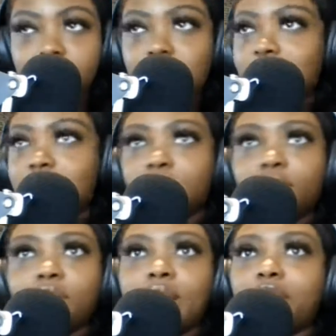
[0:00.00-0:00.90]
I just
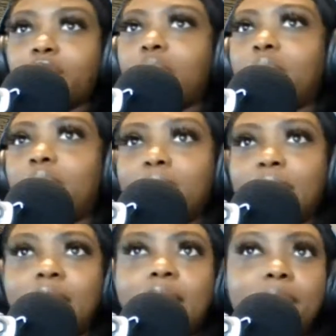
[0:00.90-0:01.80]
felt like, you know what, I'm gonna get
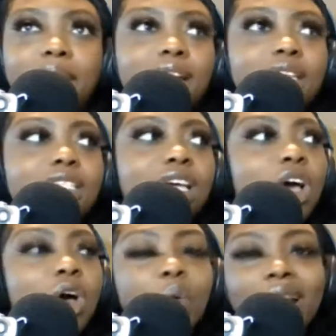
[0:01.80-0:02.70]
high, because
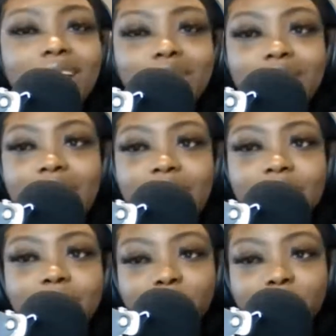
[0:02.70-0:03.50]
when I do that,